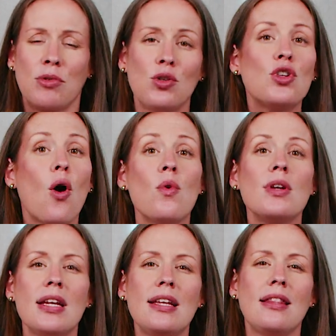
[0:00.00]
You don't
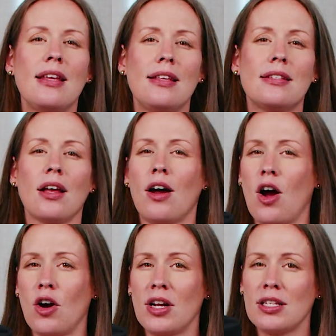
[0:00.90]
need these
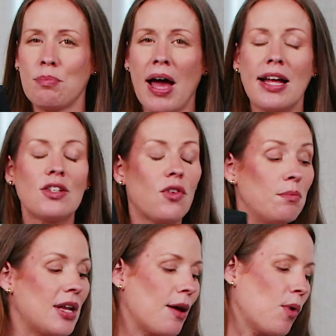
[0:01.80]
harness pads
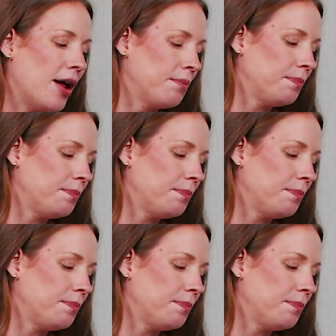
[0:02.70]
from day one.